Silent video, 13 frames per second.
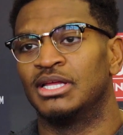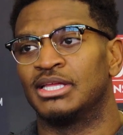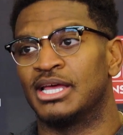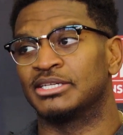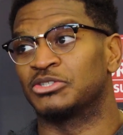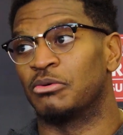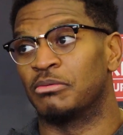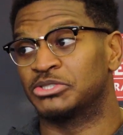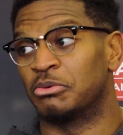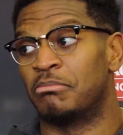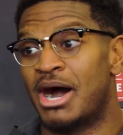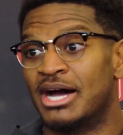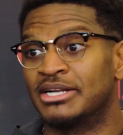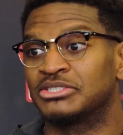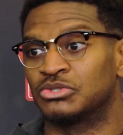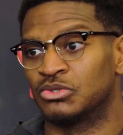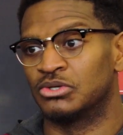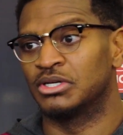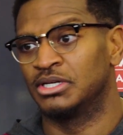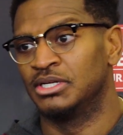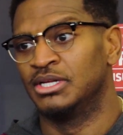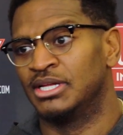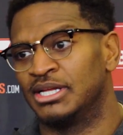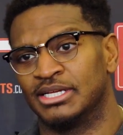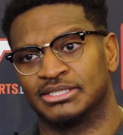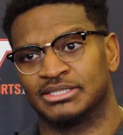Yeah, so Mansoor
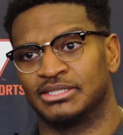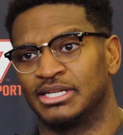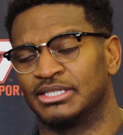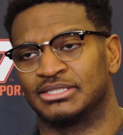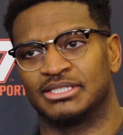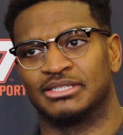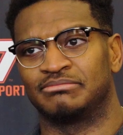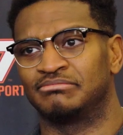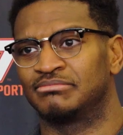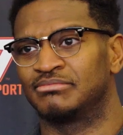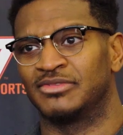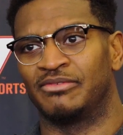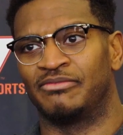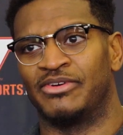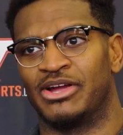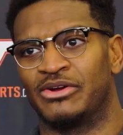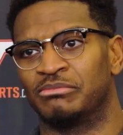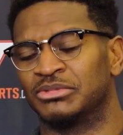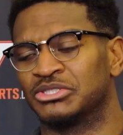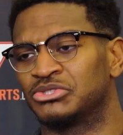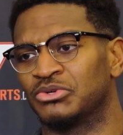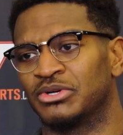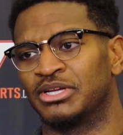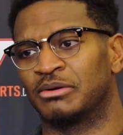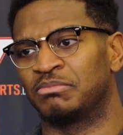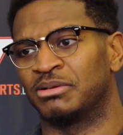is a very mature
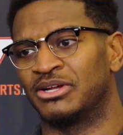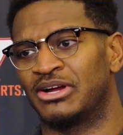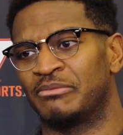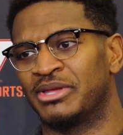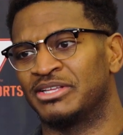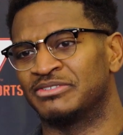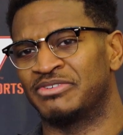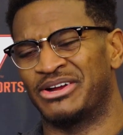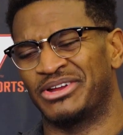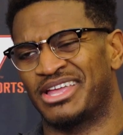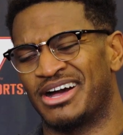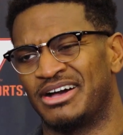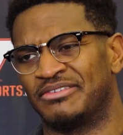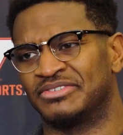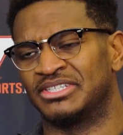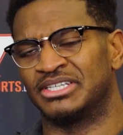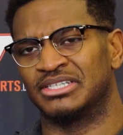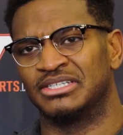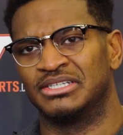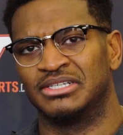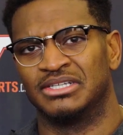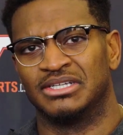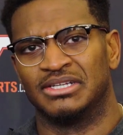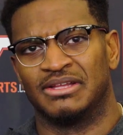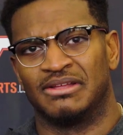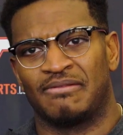young player. I mean, he's very confident.
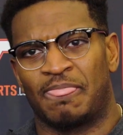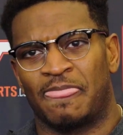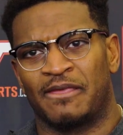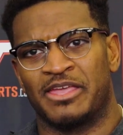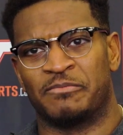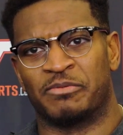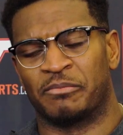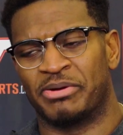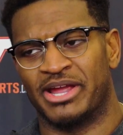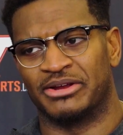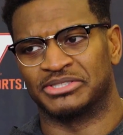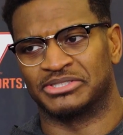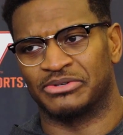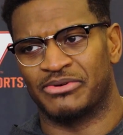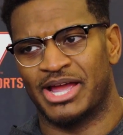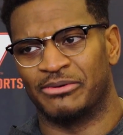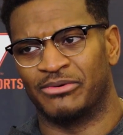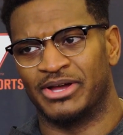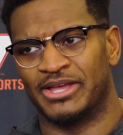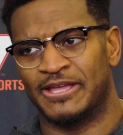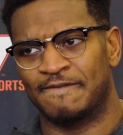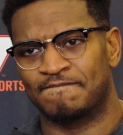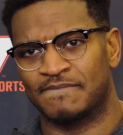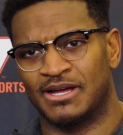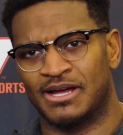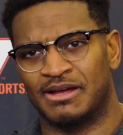He prepares the right way.
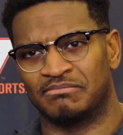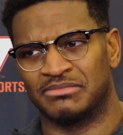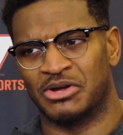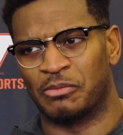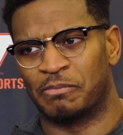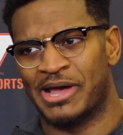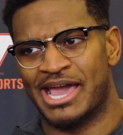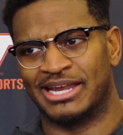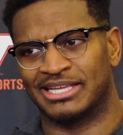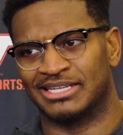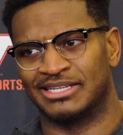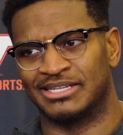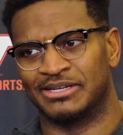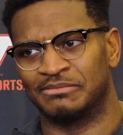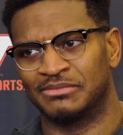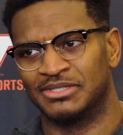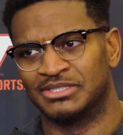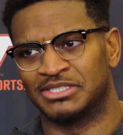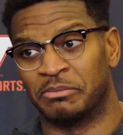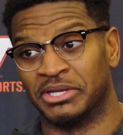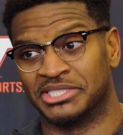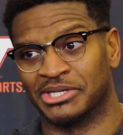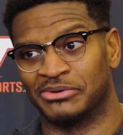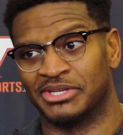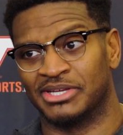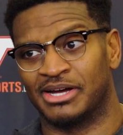No panic in him to be
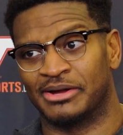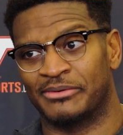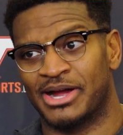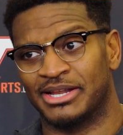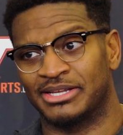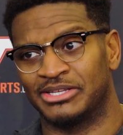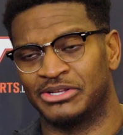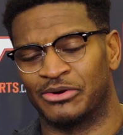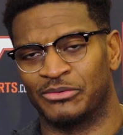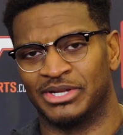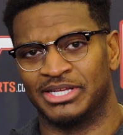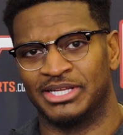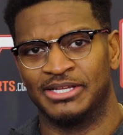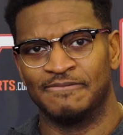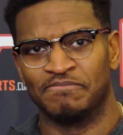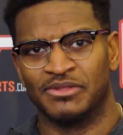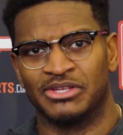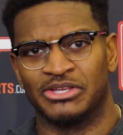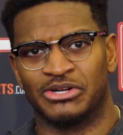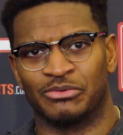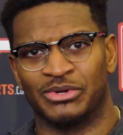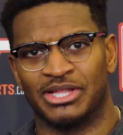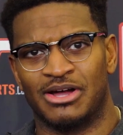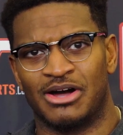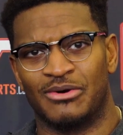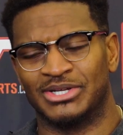so young, right? You don't
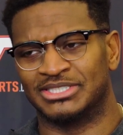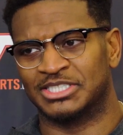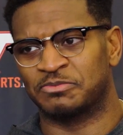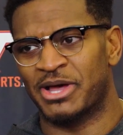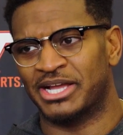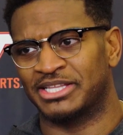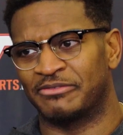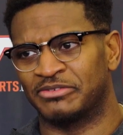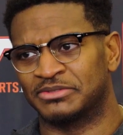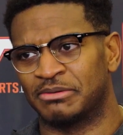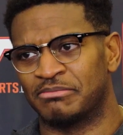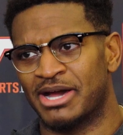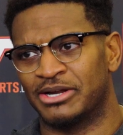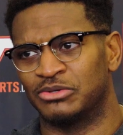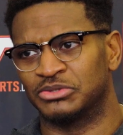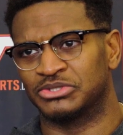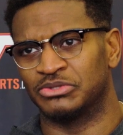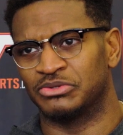really always expect it from somebody who